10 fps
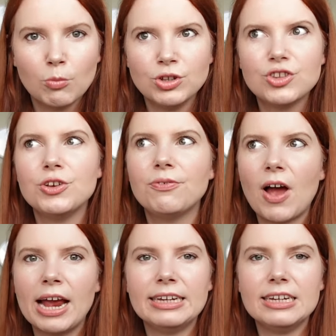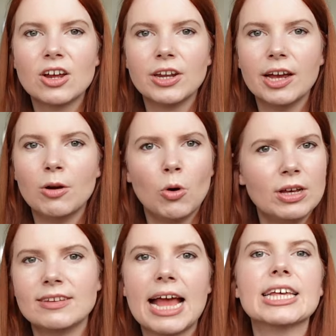Once you've finally done it, what
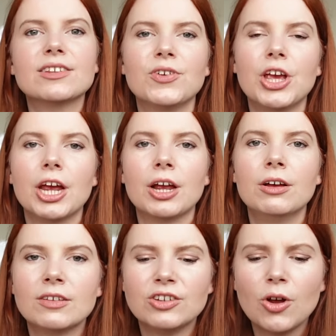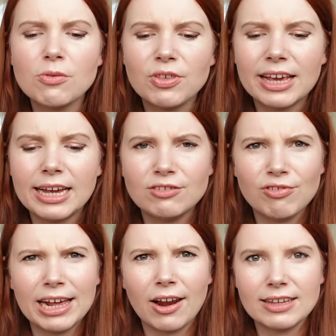is next for you? Because I don't think he'd
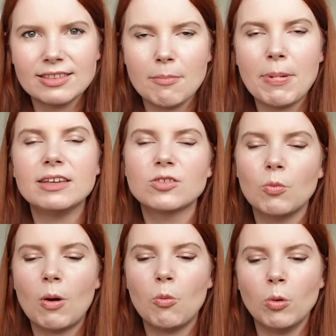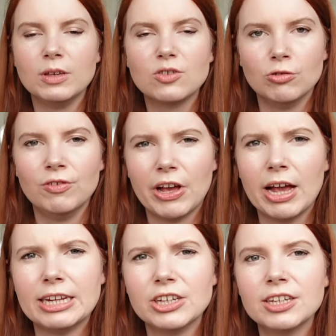realise that based on what we saw in the
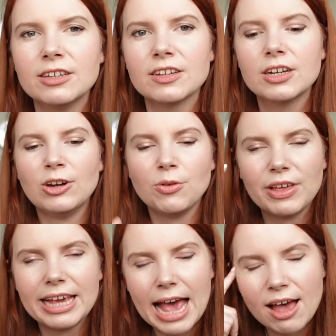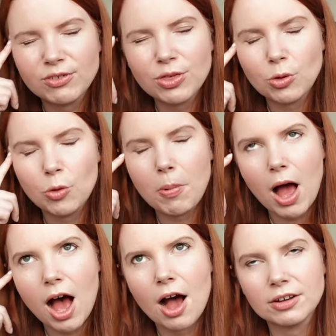island. I don't think he ever thought
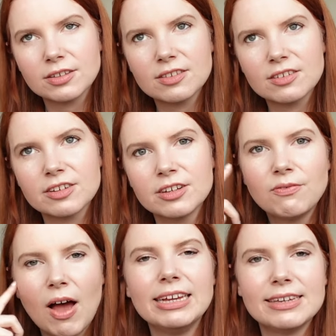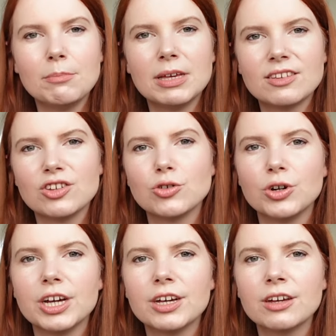past finding Mr
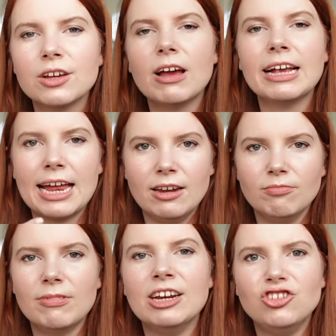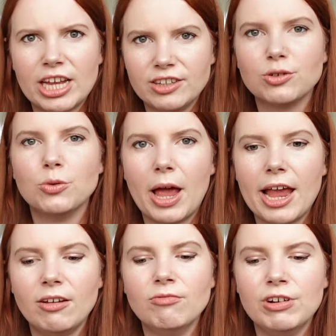Sawyer, again, in a gentle
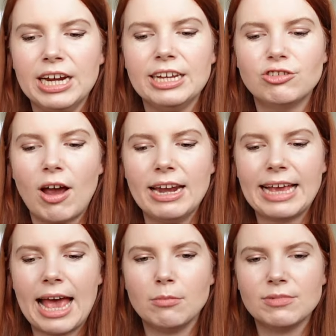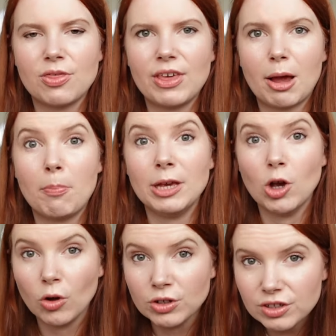way, really trying to get him to think
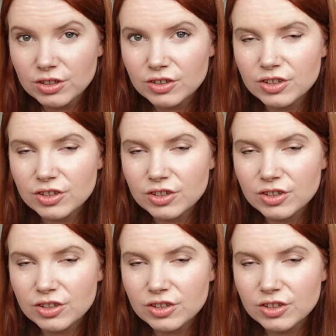beyond